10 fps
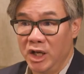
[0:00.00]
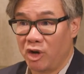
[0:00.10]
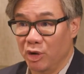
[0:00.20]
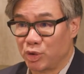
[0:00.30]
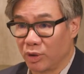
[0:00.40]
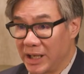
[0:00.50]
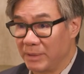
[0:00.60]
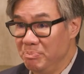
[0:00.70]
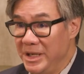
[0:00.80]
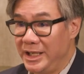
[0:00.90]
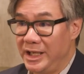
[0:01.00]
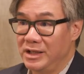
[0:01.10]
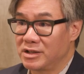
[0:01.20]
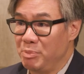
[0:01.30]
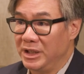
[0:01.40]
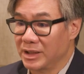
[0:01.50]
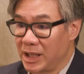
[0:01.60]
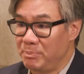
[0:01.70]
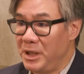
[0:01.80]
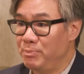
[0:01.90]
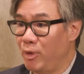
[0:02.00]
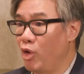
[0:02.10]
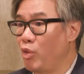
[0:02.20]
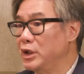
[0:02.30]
going to a lot of meetings, meeting a lot of people.